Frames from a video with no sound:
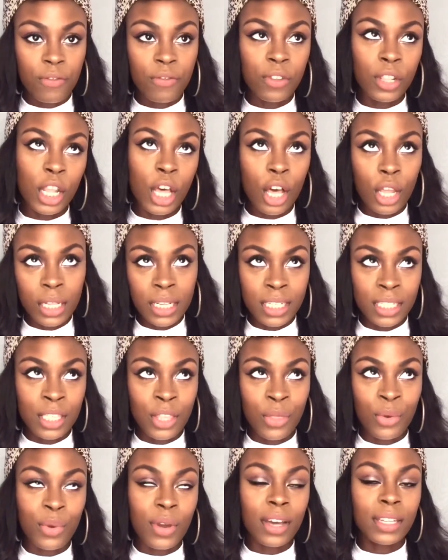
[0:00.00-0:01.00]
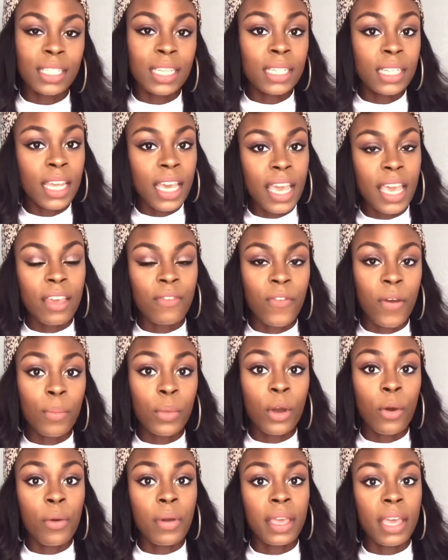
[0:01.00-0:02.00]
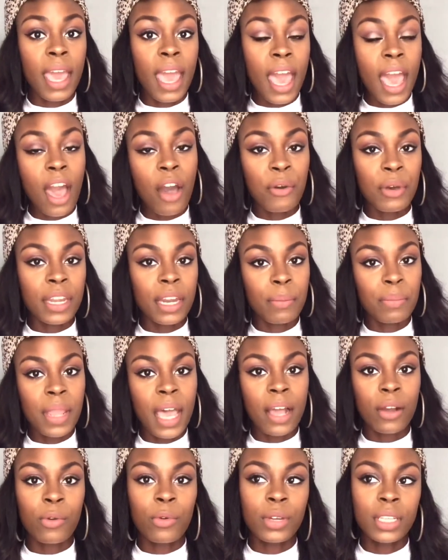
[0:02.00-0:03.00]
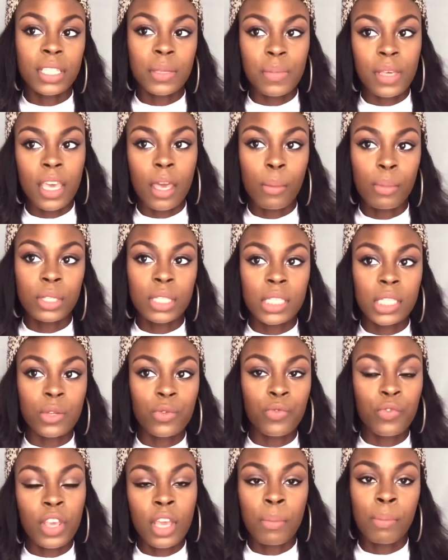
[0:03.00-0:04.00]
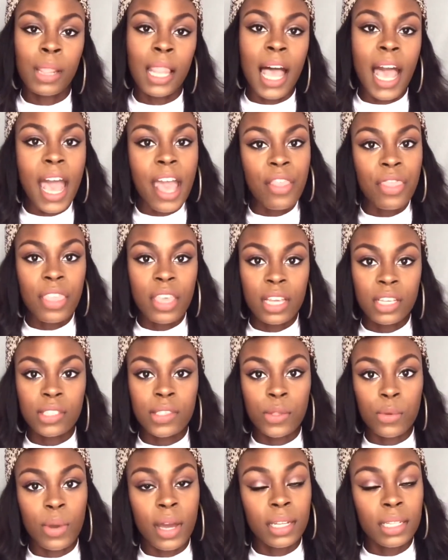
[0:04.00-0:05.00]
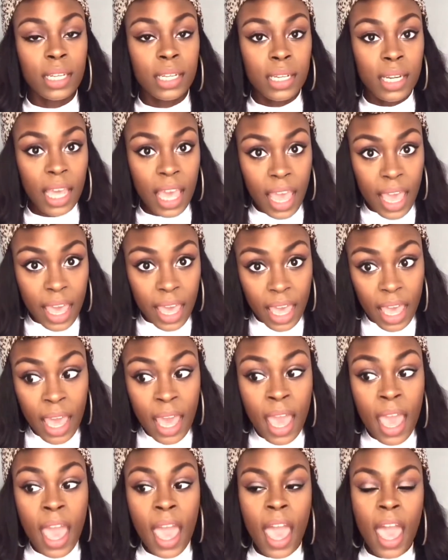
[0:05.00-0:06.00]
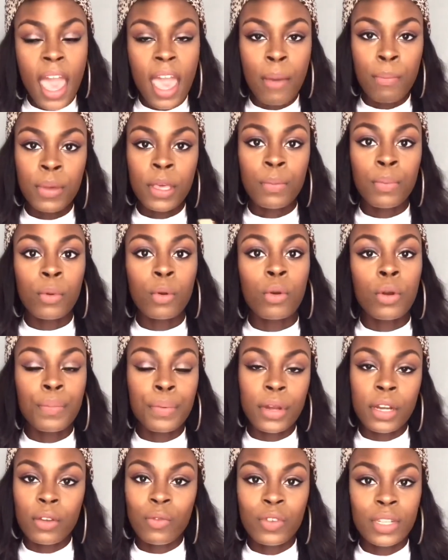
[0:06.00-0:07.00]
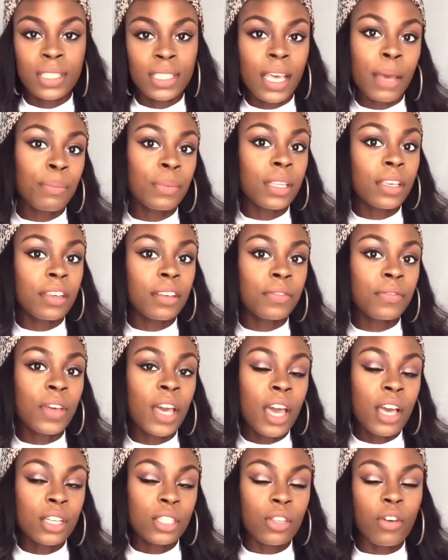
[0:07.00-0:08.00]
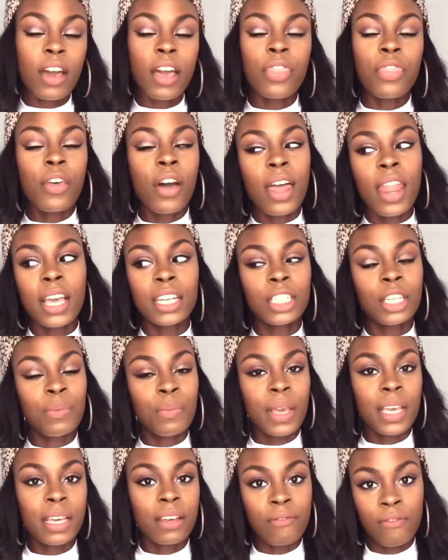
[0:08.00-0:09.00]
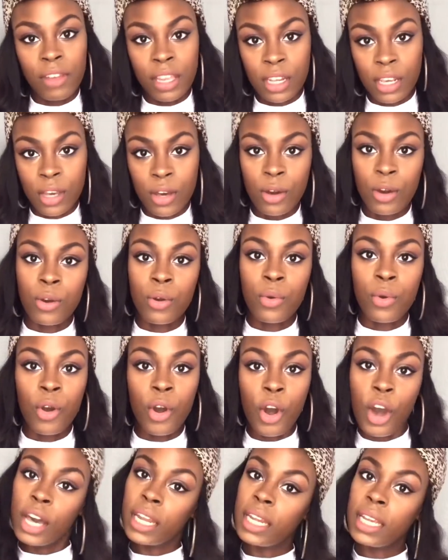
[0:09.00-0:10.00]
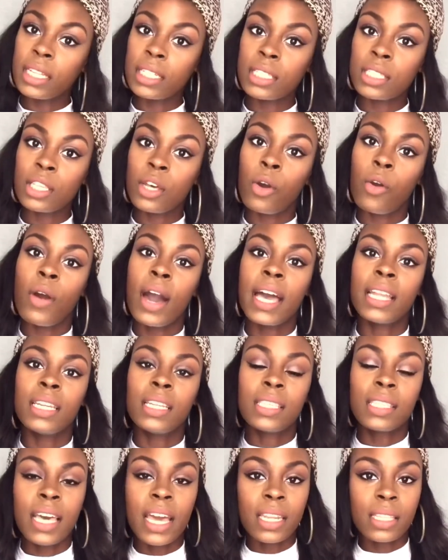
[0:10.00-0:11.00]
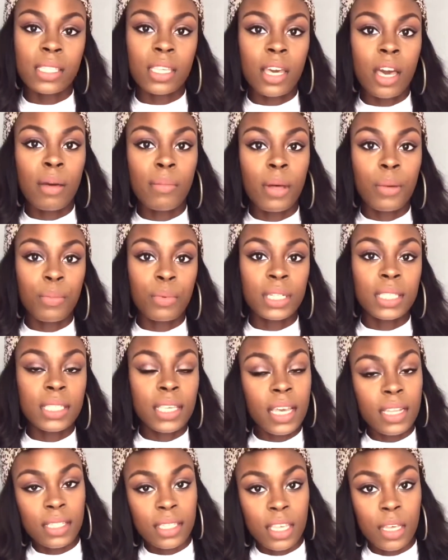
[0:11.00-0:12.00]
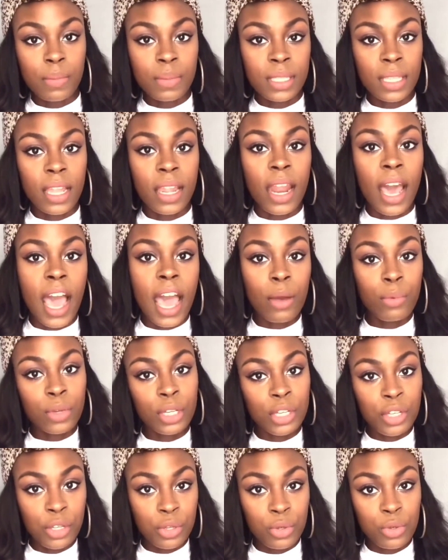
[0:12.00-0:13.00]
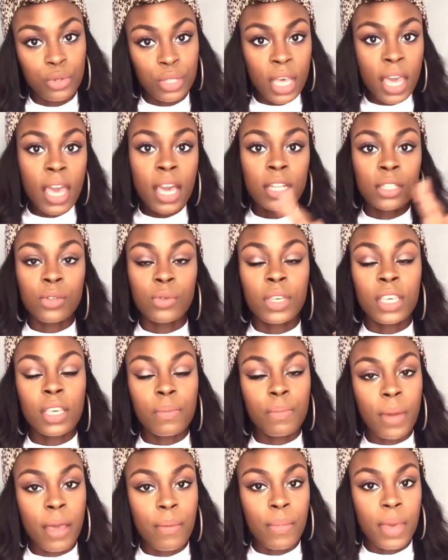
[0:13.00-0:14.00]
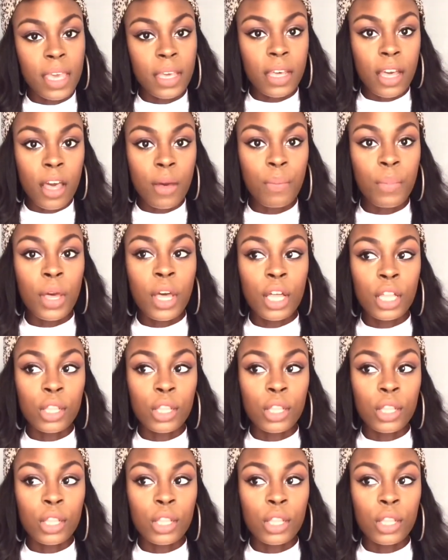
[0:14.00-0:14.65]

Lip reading: flawless throughout the day if I'm going out and I'm not going to be able to reapply things throughout the day. And people were pretty receptive, so I thought I should make a video on it. So I decided to come up with 10 tips that I would use to keep my makeup